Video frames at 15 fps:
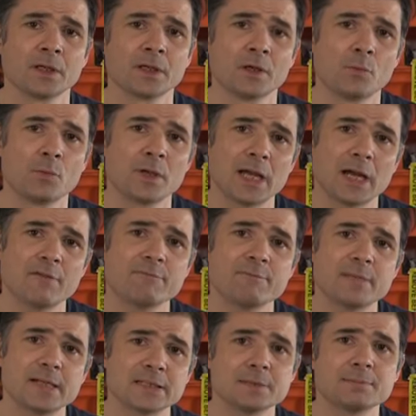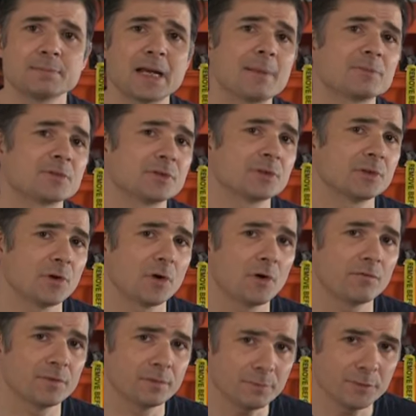We have better maps
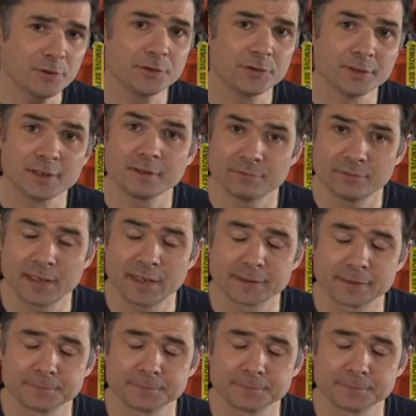of the moon, in fact.